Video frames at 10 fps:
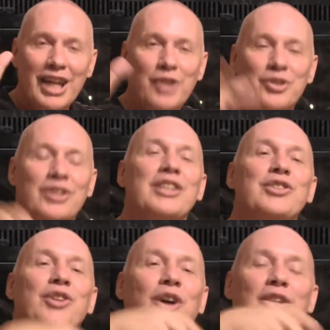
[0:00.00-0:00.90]
He, he
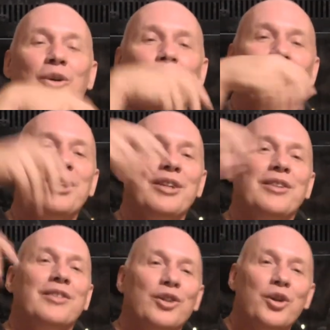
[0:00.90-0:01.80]
started going
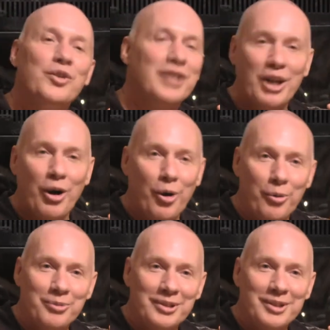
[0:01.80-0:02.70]
to nursing
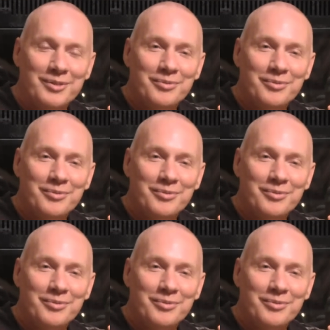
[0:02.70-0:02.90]
homes,